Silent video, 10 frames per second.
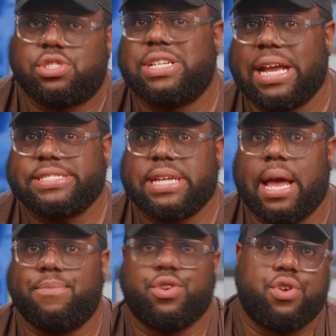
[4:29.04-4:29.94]
next
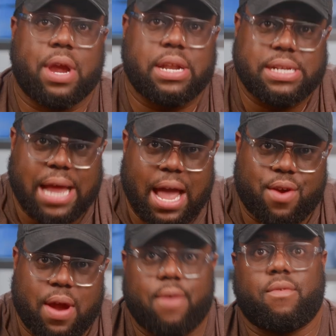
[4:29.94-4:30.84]
time you create a
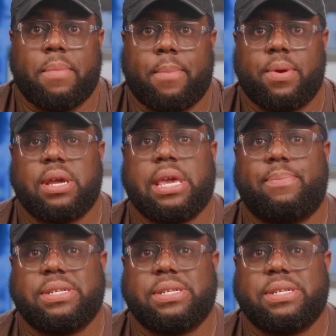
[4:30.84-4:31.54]
diagram, remember, keep it